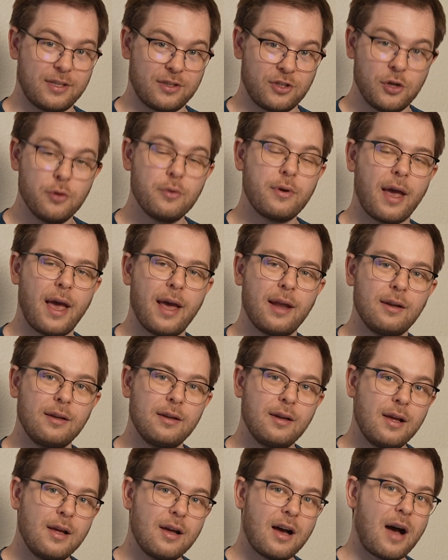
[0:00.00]
do get
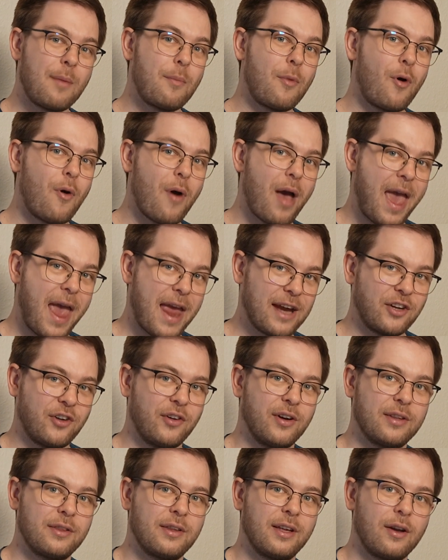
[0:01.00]
are more
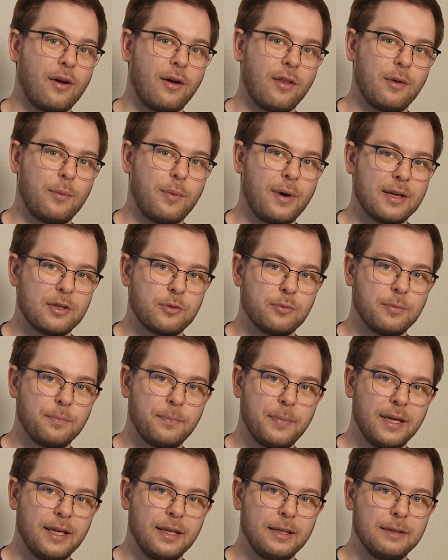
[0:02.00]
accurate than otherwise would be.